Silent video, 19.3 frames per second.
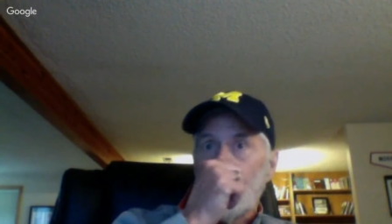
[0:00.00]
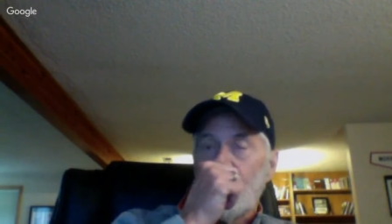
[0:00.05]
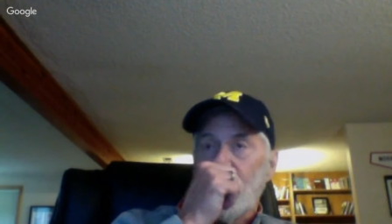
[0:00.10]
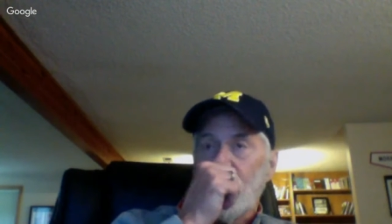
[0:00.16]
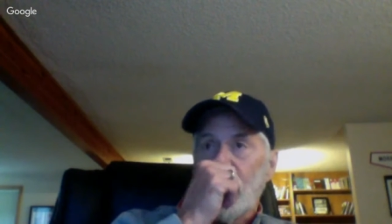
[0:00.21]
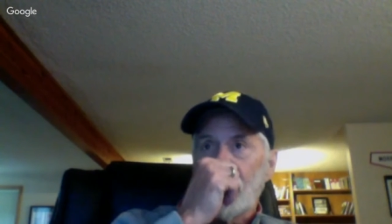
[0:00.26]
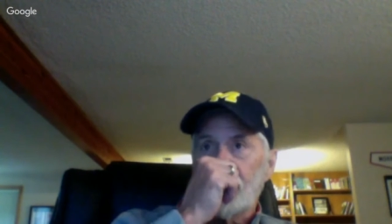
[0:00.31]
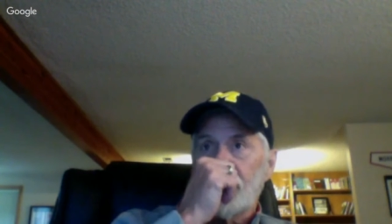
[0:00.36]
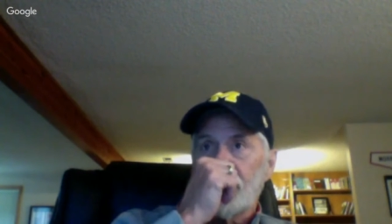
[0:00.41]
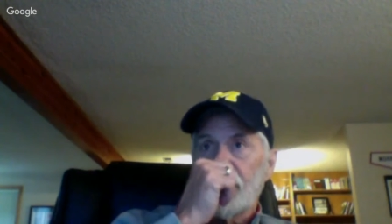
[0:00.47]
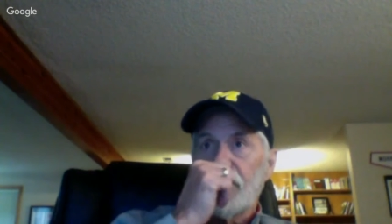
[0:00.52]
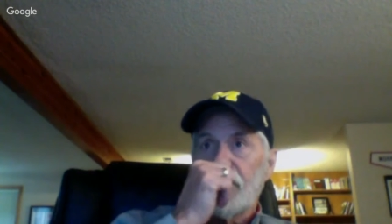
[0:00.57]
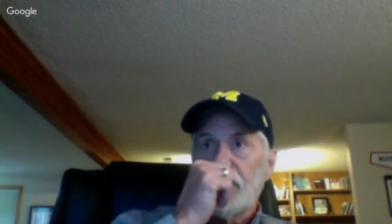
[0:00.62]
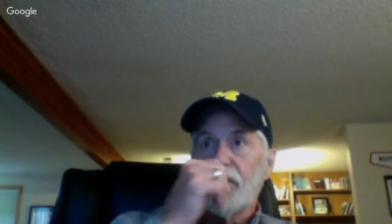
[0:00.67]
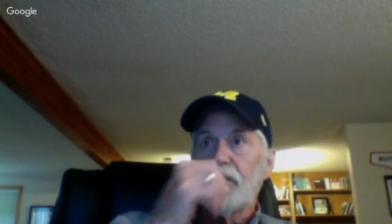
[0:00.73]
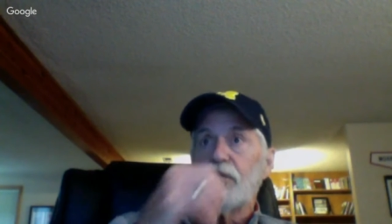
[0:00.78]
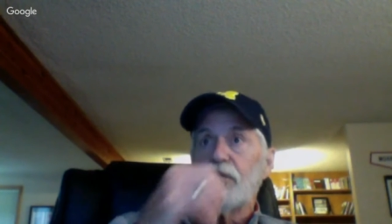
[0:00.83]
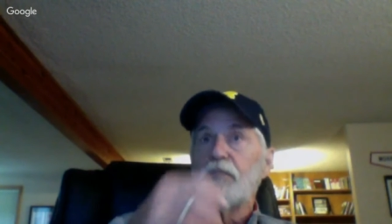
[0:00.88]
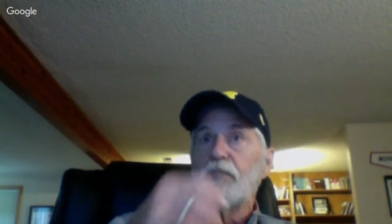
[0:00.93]
likes to
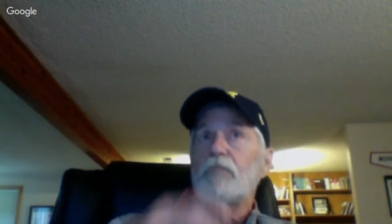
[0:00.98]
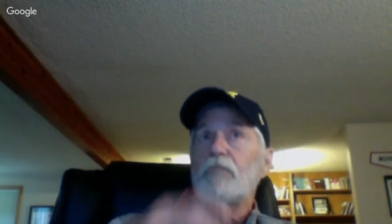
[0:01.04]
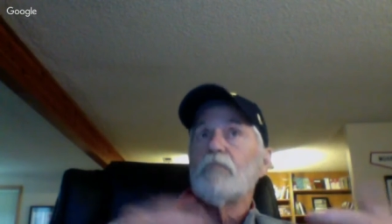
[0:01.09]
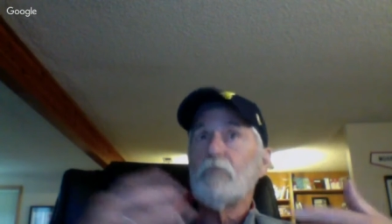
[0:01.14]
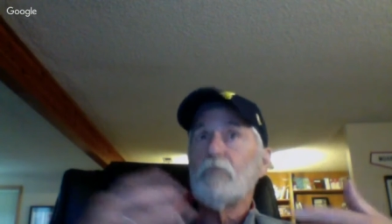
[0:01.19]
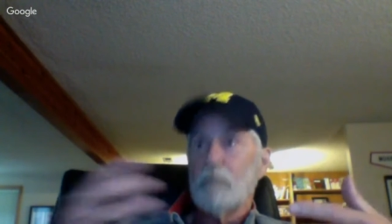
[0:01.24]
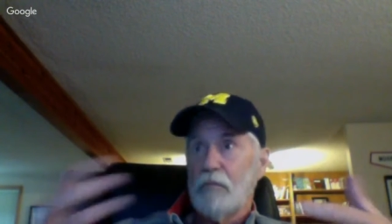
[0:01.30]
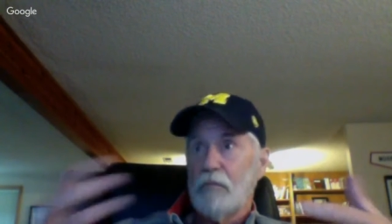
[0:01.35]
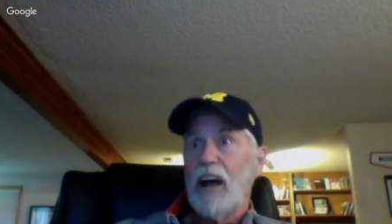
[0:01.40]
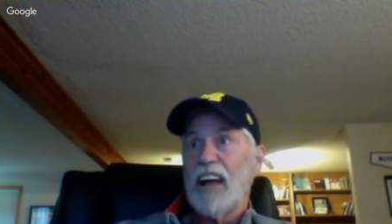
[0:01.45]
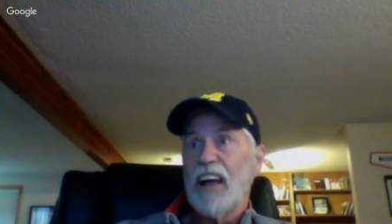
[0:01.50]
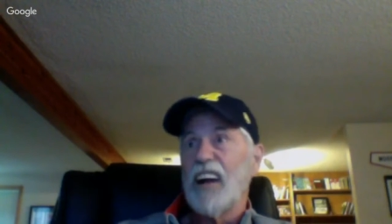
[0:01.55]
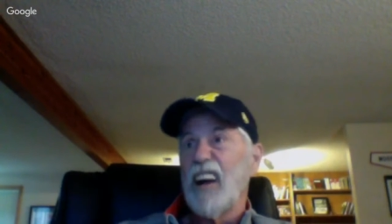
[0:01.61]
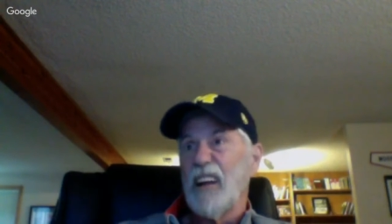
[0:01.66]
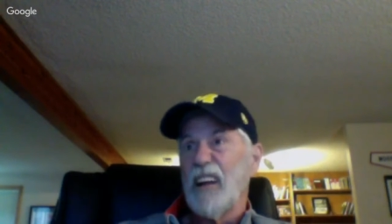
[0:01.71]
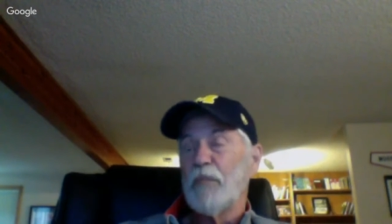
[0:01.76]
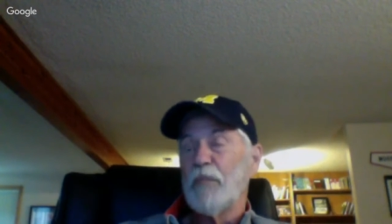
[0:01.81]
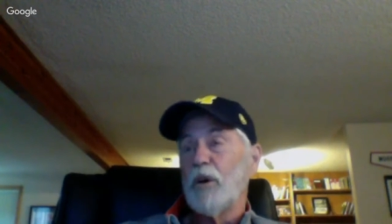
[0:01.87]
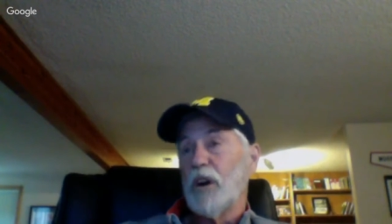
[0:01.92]
do my
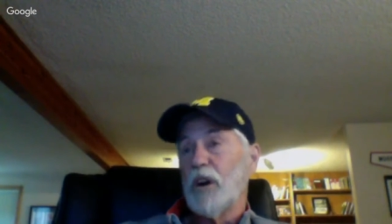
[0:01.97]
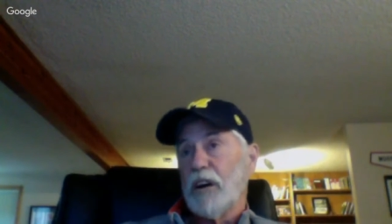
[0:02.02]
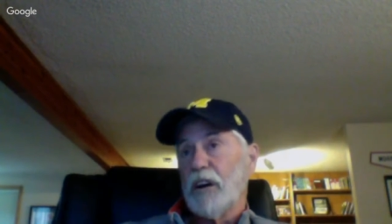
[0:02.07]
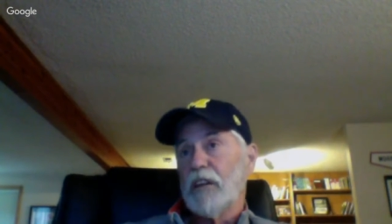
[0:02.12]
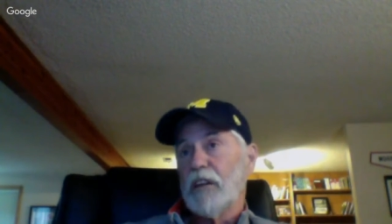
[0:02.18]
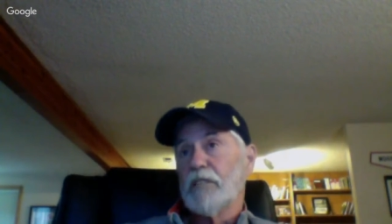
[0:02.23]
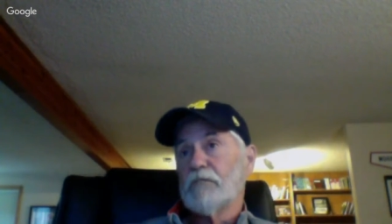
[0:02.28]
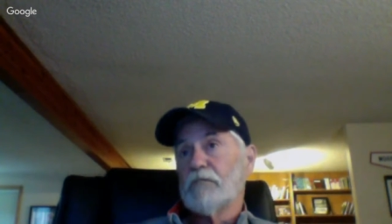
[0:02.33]
kind of book.